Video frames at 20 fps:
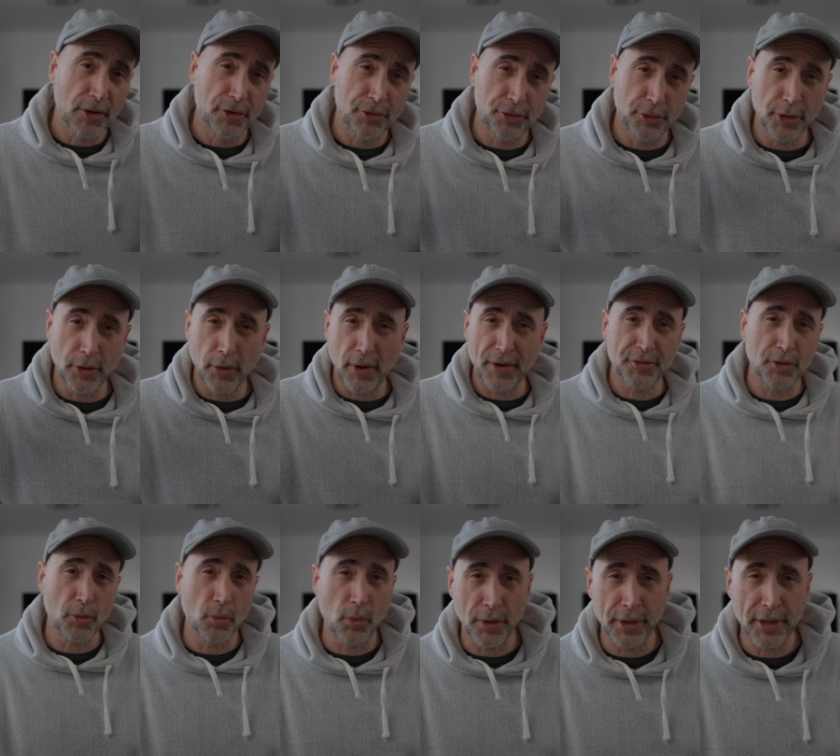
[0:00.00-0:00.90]
So you don't have
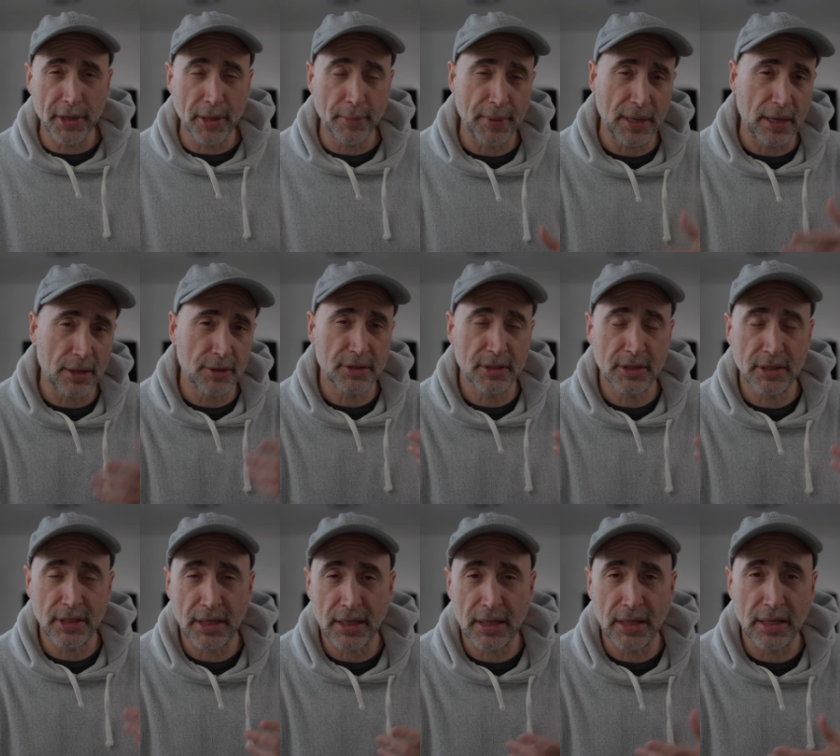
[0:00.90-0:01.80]
to worry about
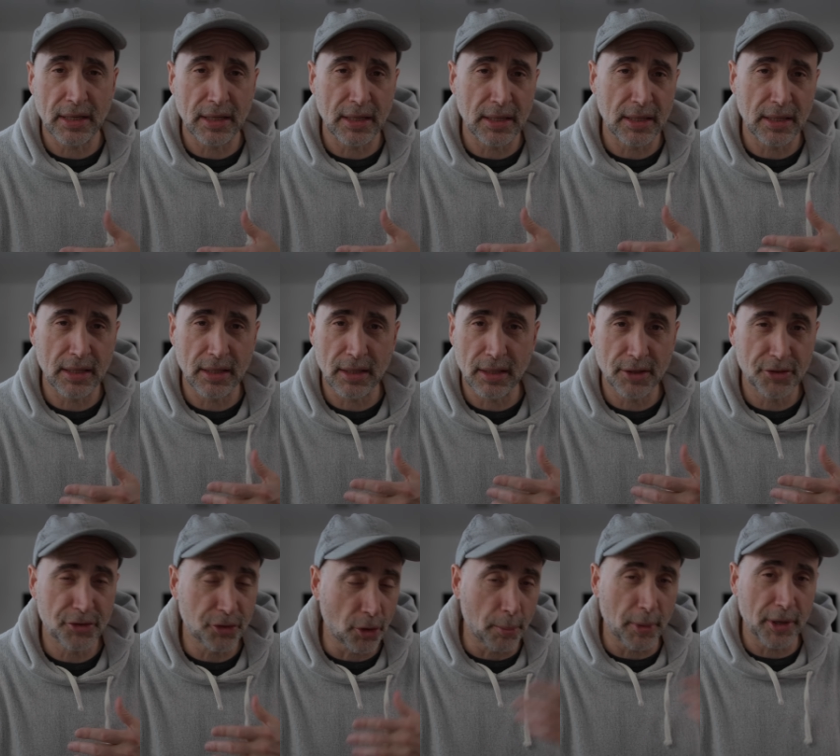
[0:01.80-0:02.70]
uh,
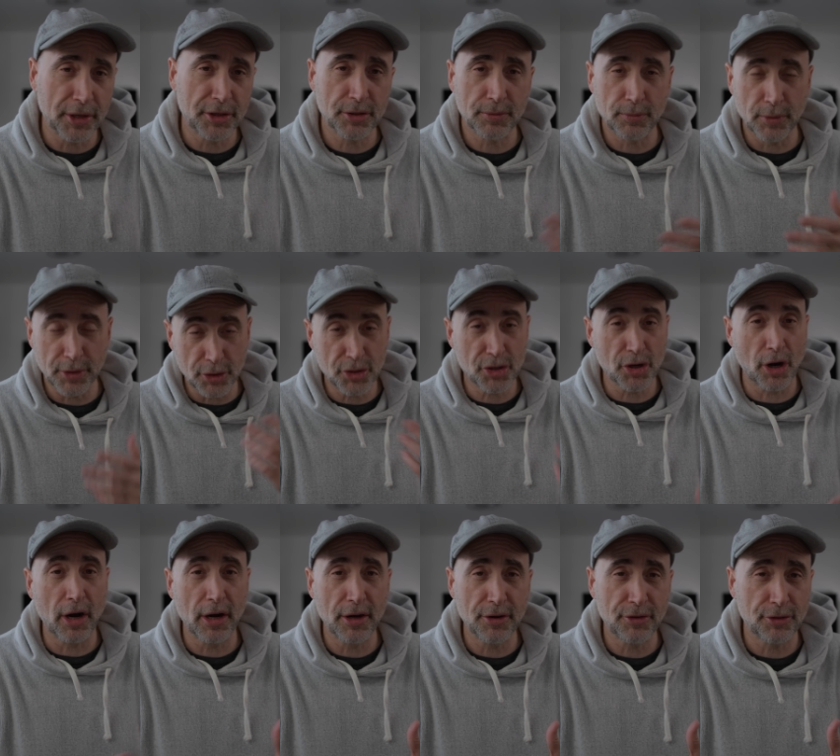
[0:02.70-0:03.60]
so much. When you
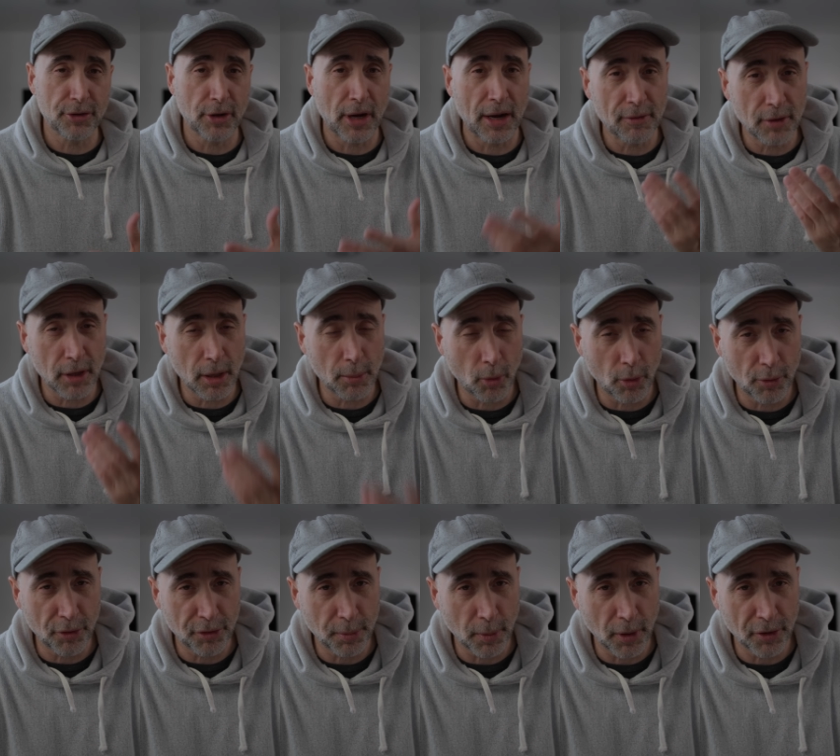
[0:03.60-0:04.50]
charge, you have a lot more
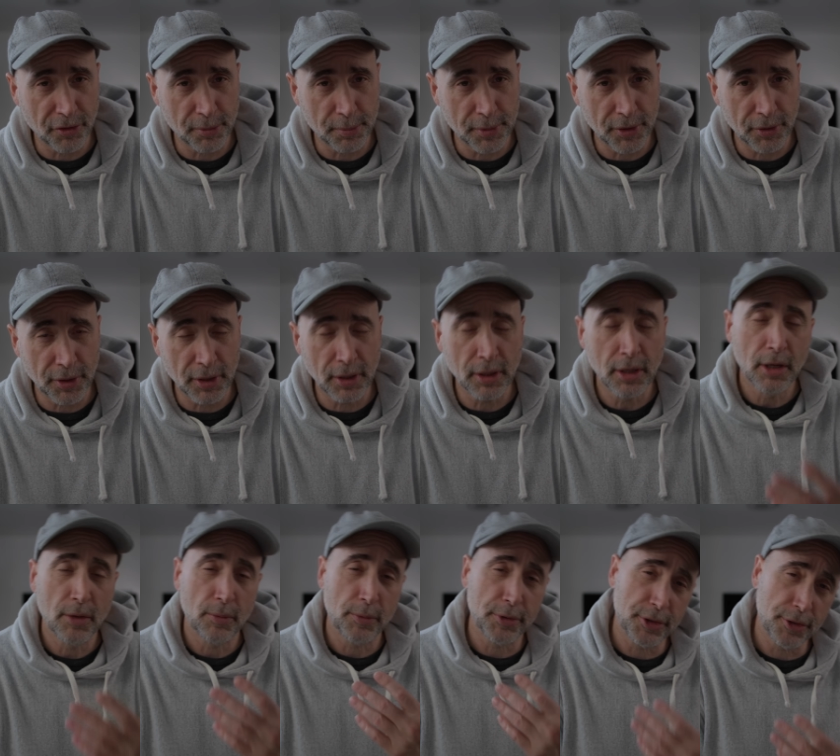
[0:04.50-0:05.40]
responsibility.
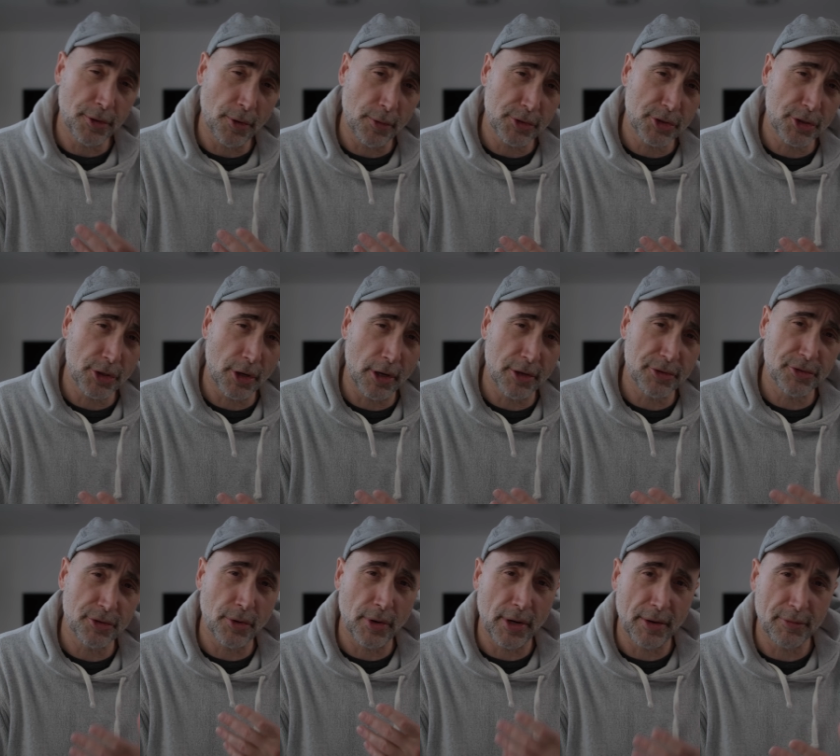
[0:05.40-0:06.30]
When you don't charge,
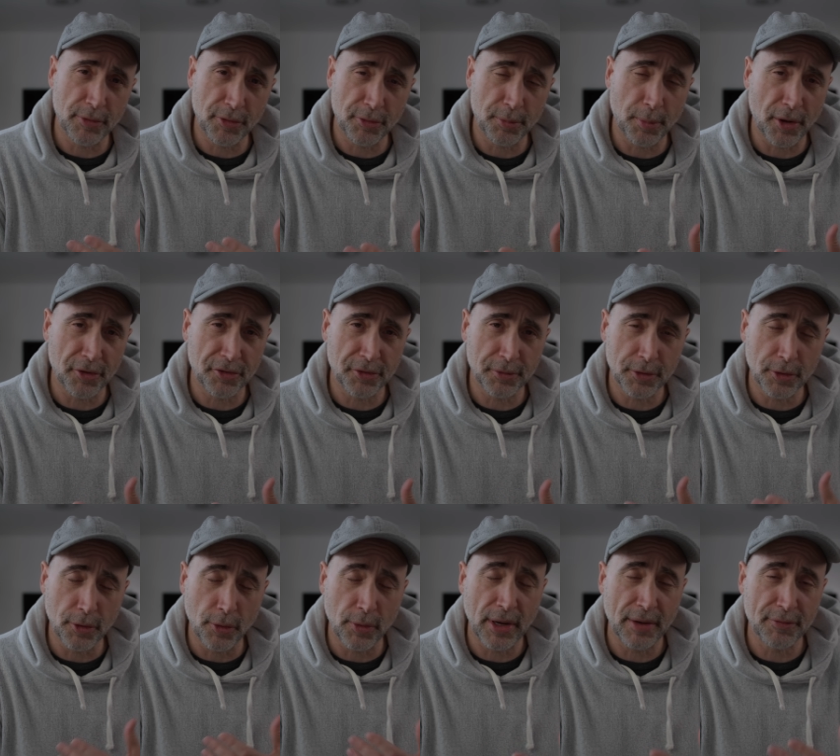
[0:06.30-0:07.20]
you don't have respons-
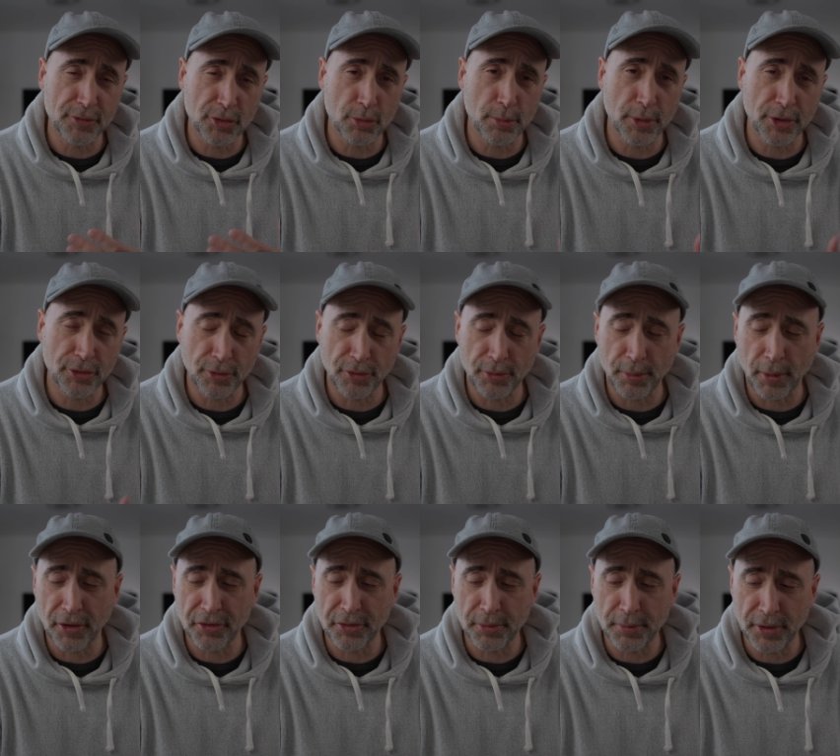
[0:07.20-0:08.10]
You don't have too much
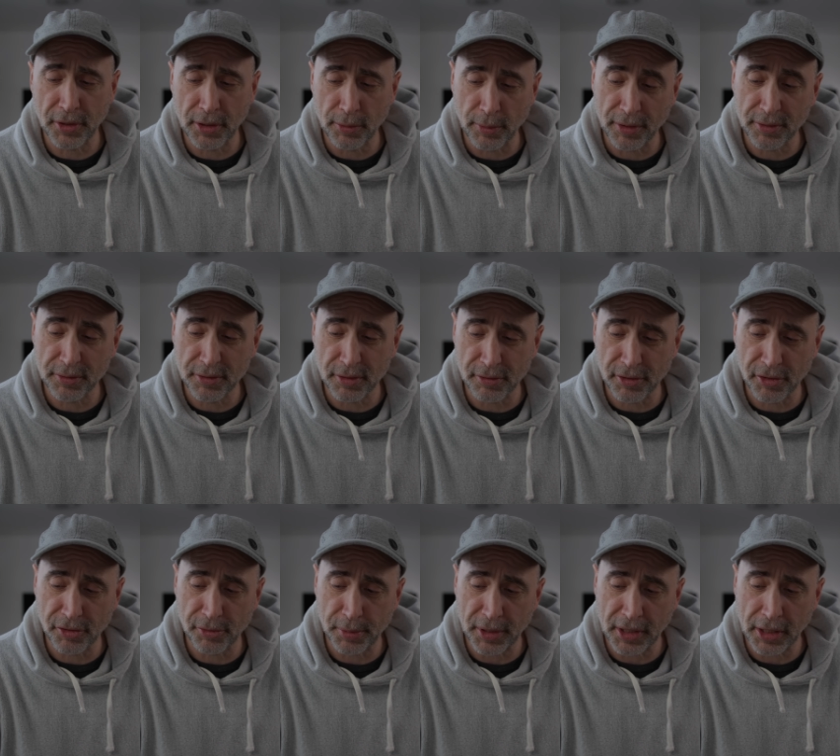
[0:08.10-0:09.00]
responsibility,
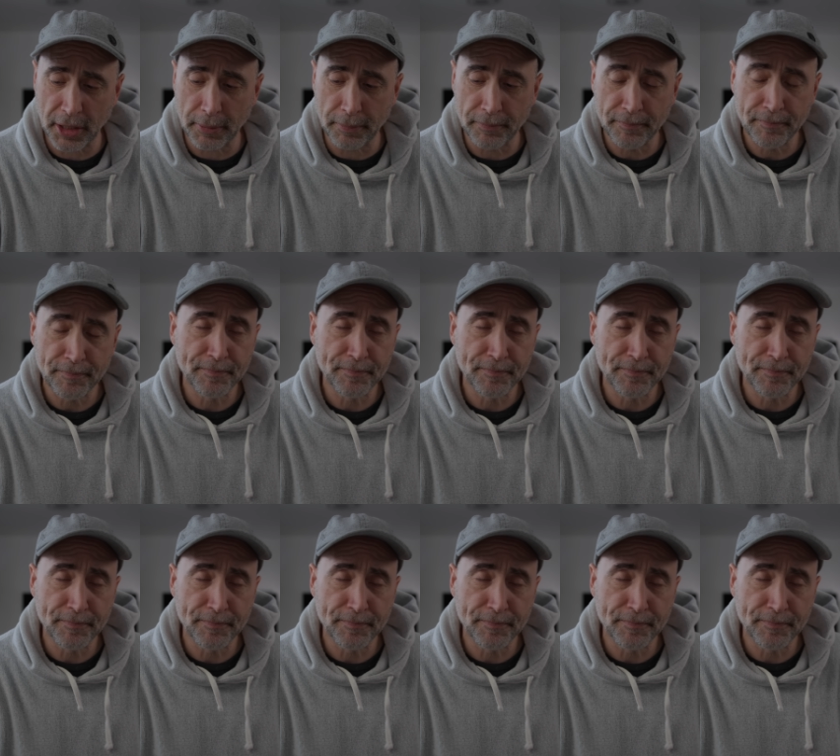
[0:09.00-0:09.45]
relatively speaking.